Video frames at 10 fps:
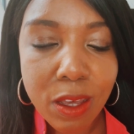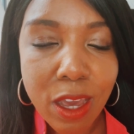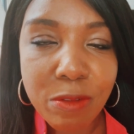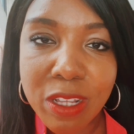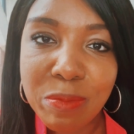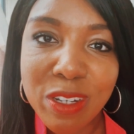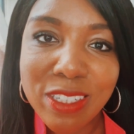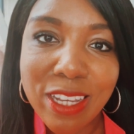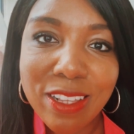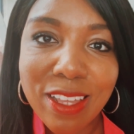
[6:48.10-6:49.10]
I really
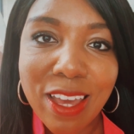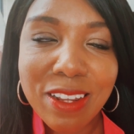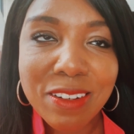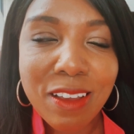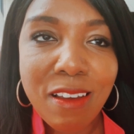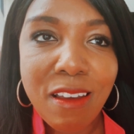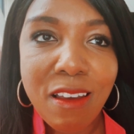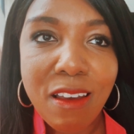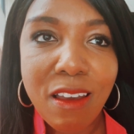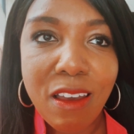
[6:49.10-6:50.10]
appreciated that.
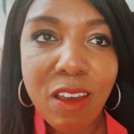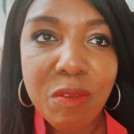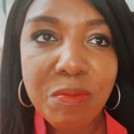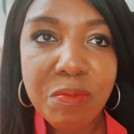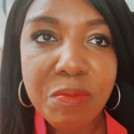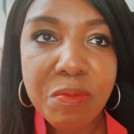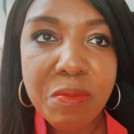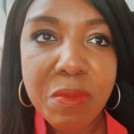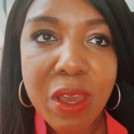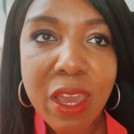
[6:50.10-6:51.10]
Um,
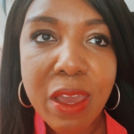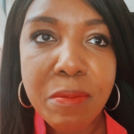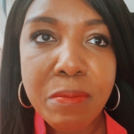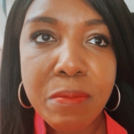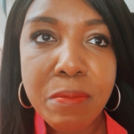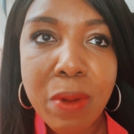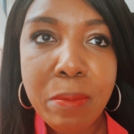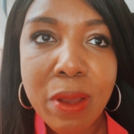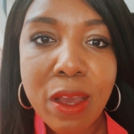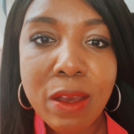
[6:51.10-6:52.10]
my
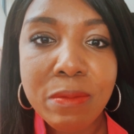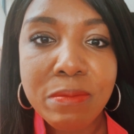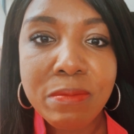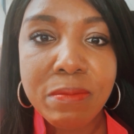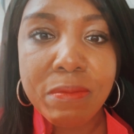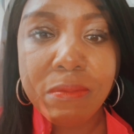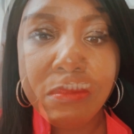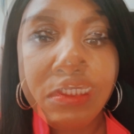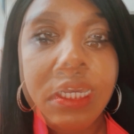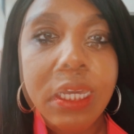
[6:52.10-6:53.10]
mom,
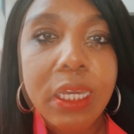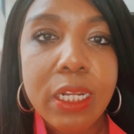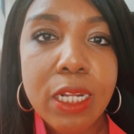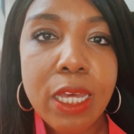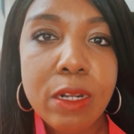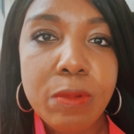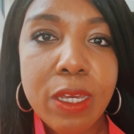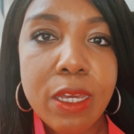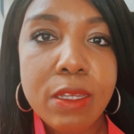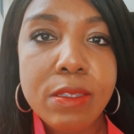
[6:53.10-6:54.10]
in a lot of
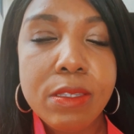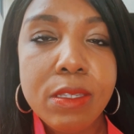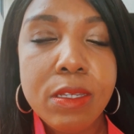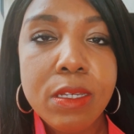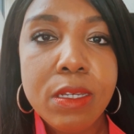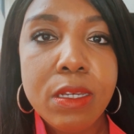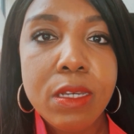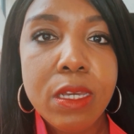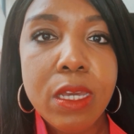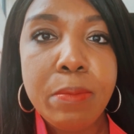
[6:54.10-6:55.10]
ways,
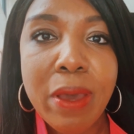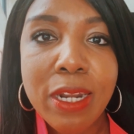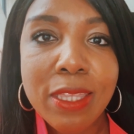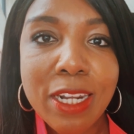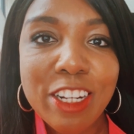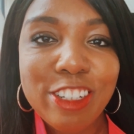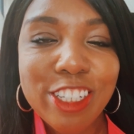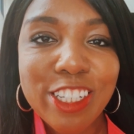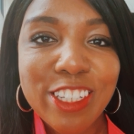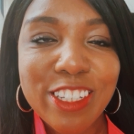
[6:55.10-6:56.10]
embodied that
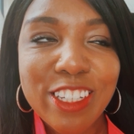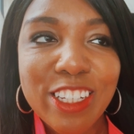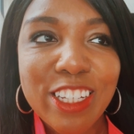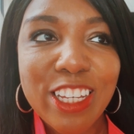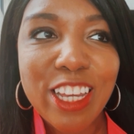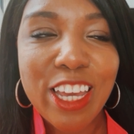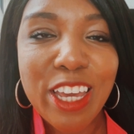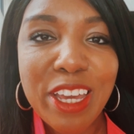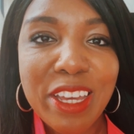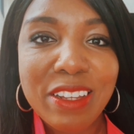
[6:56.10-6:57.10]
energy.
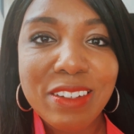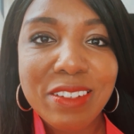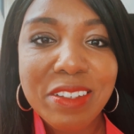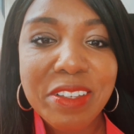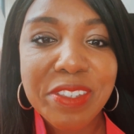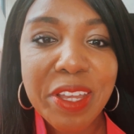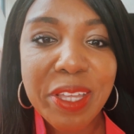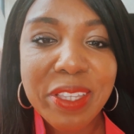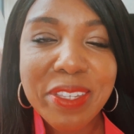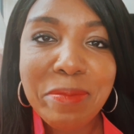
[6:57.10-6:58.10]
And it's kind of
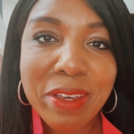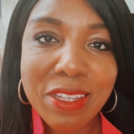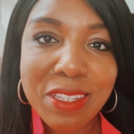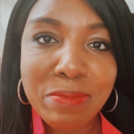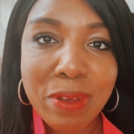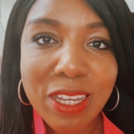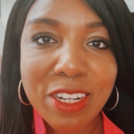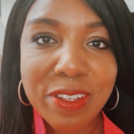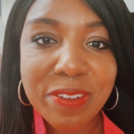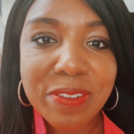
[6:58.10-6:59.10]
like the same monkey see, monkey
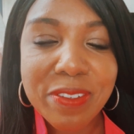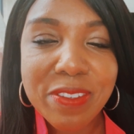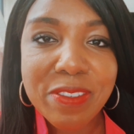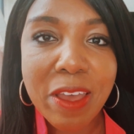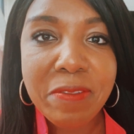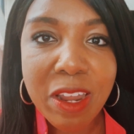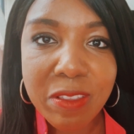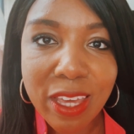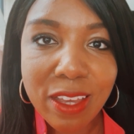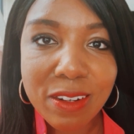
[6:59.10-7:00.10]
do. So I followed
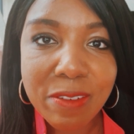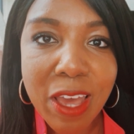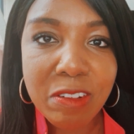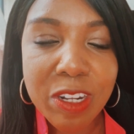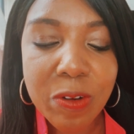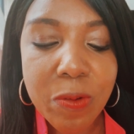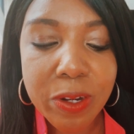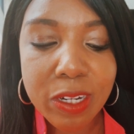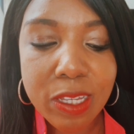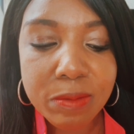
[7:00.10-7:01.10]
that, followed it
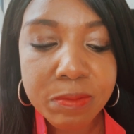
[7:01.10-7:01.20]
accordingly.